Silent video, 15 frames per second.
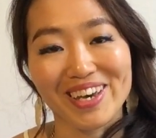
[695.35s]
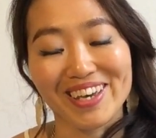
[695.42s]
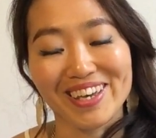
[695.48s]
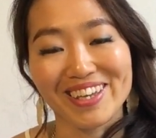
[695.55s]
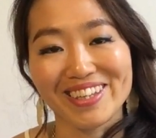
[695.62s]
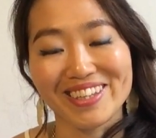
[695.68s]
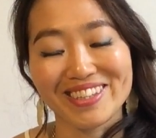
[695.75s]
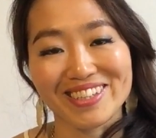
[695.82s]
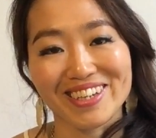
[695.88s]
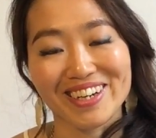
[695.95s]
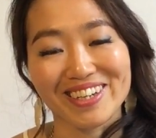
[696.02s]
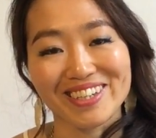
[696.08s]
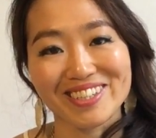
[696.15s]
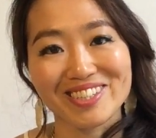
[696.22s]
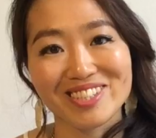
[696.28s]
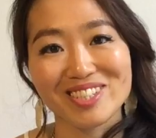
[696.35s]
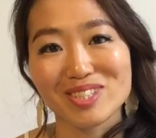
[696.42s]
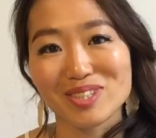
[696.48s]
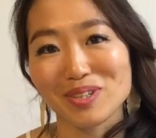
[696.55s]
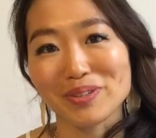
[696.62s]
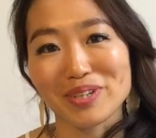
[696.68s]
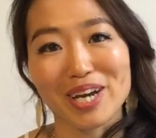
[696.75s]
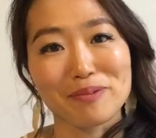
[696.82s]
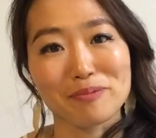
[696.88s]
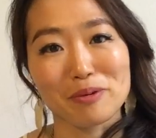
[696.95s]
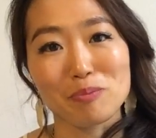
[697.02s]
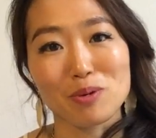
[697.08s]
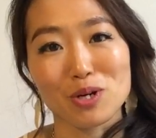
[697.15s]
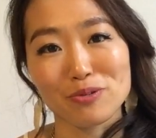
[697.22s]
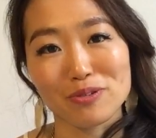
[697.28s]
and she thought I'm
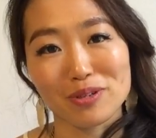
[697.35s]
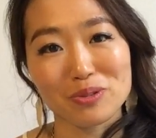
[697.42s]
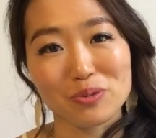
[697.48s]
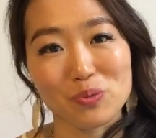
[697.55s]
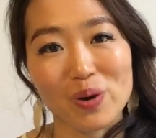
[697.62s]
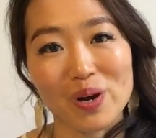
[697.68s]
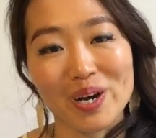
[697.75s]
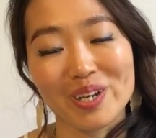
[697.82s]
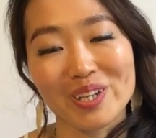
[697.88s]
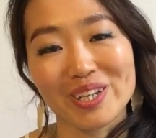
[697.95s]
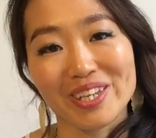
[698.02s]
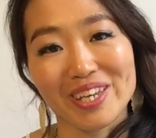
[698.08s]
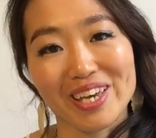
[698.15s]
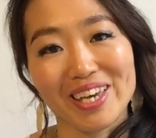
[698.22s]
a perfect one,